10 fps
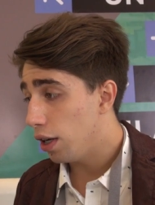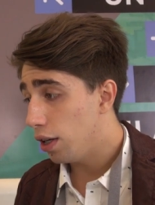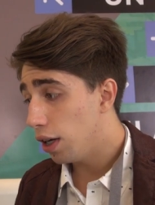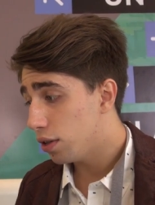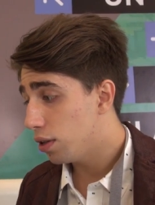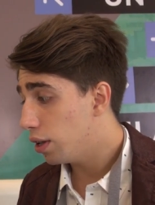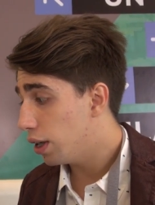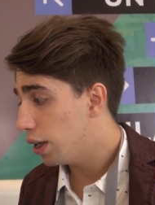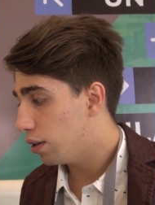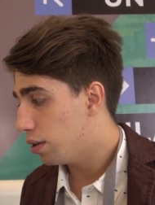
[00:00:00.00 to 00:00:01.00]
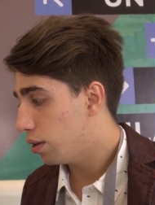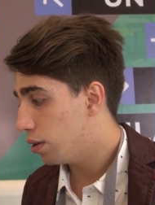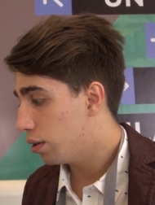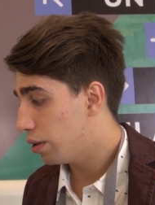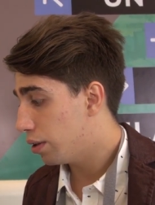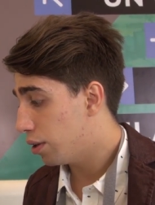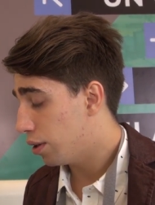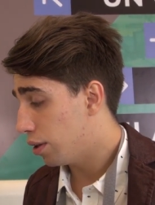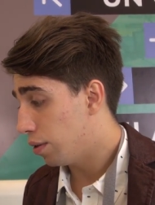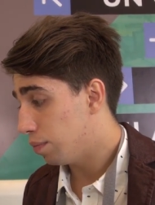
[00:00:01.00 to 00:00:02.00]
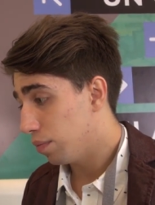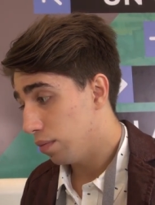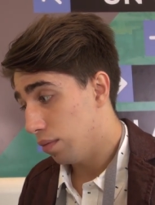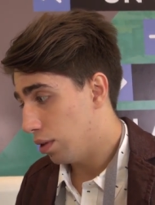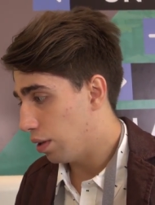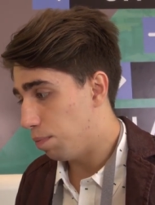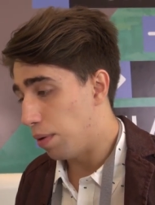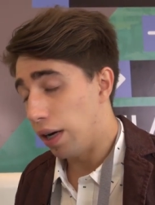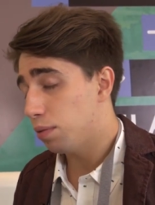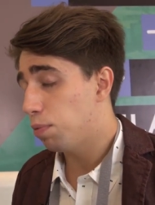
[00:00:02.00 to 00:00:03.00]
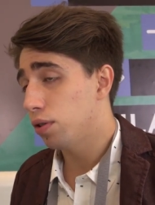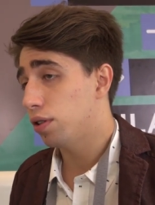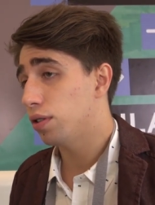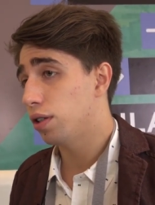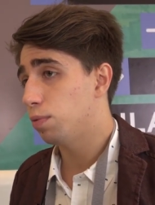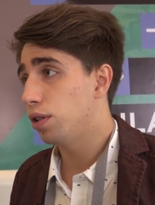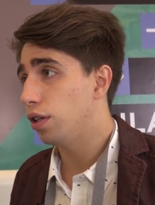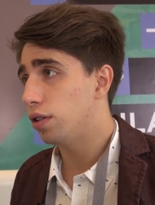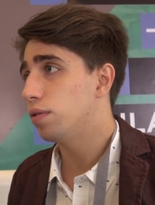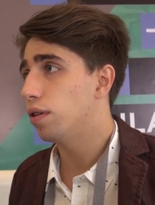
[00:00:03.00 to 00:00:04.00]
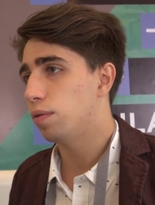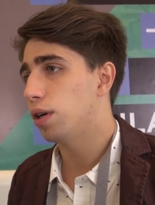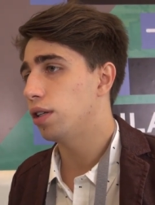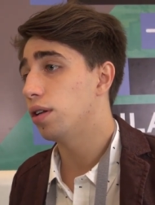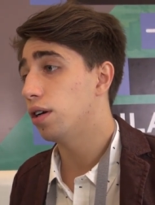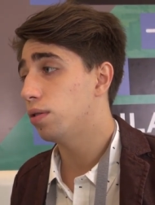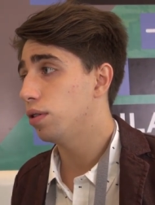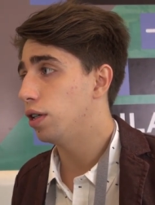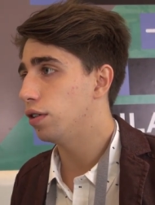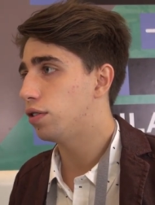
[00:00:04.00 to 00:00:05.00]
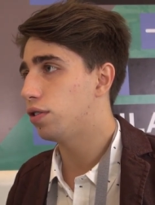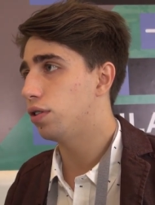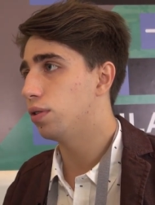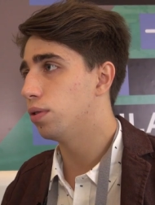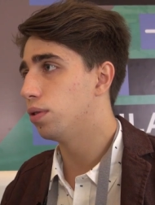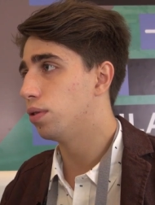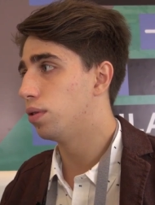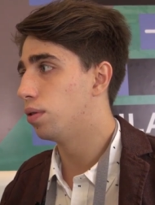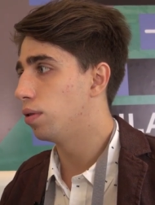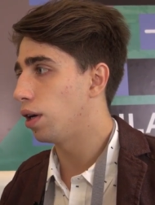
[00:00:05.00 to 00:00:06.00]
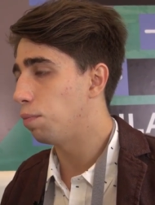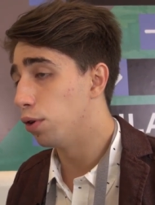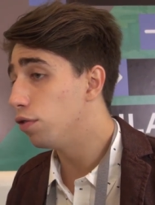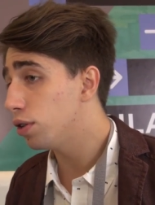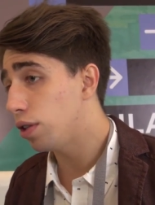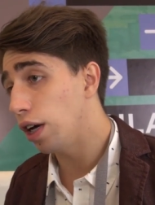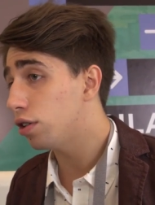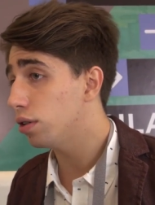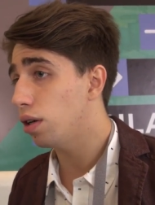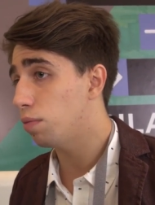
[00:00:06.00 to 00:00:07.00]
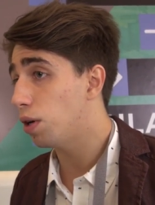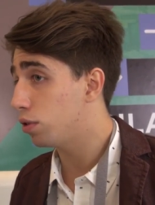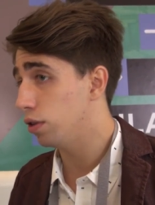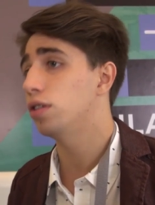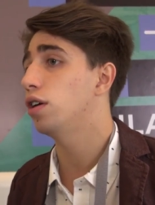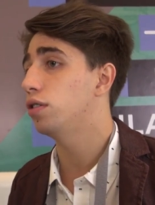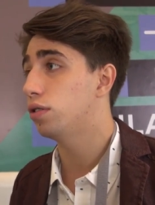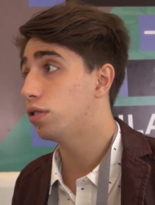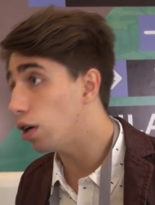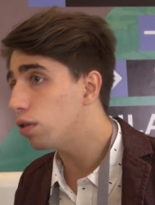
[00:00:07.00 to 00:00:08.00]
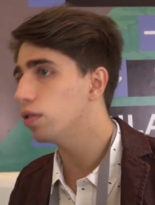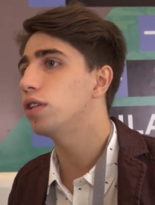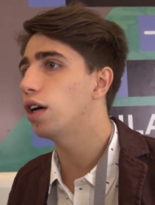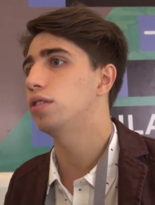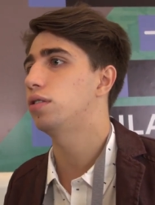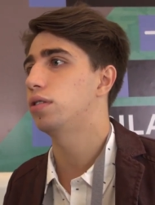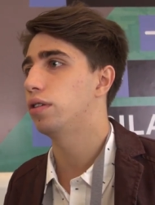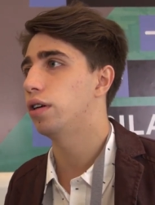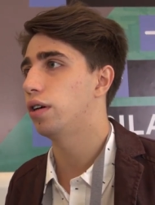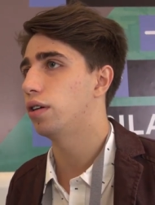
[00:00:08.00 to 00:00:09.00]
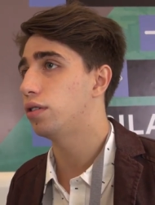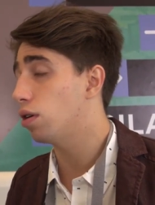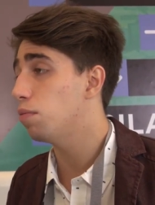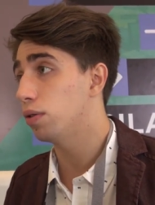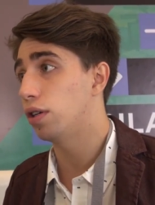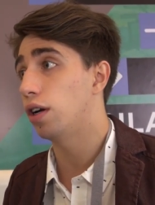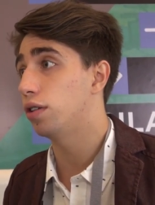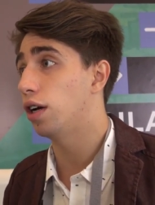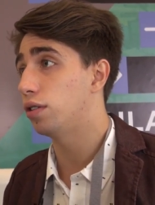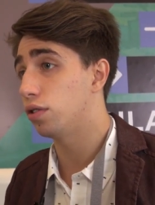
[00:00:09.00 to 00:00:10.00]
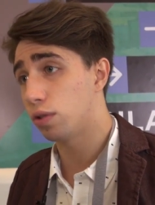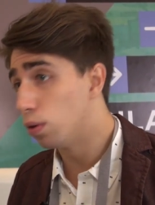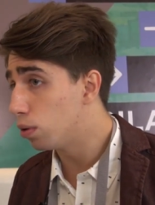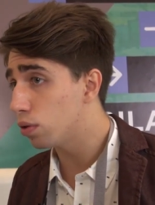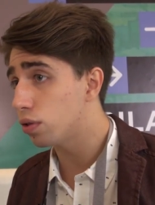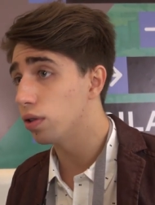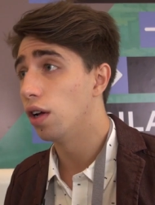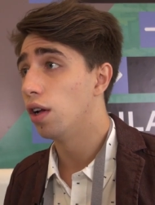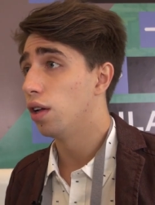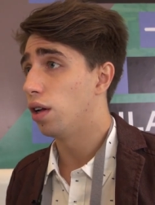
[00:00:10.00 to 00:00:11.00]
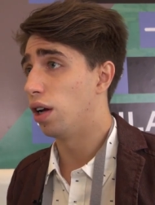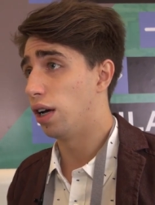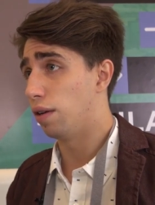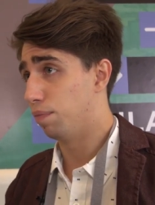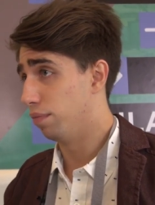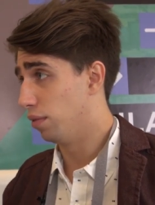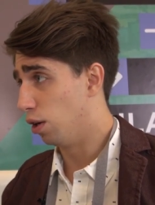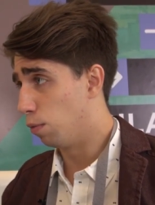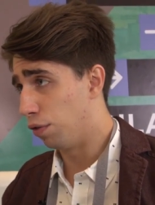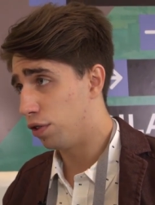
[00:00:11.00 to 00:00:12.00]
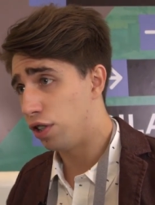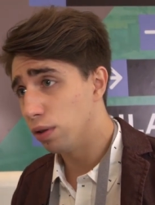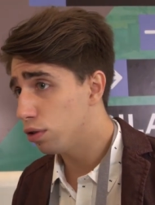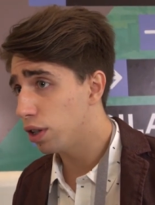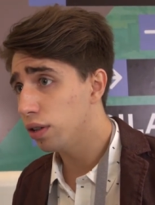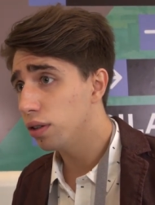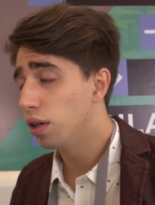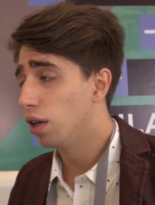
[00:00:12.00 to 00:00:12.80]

I guess that uh, the best process that we need right now is to improve education about internet. Talk on that. Uh, talk about that at the schools, uh, with children,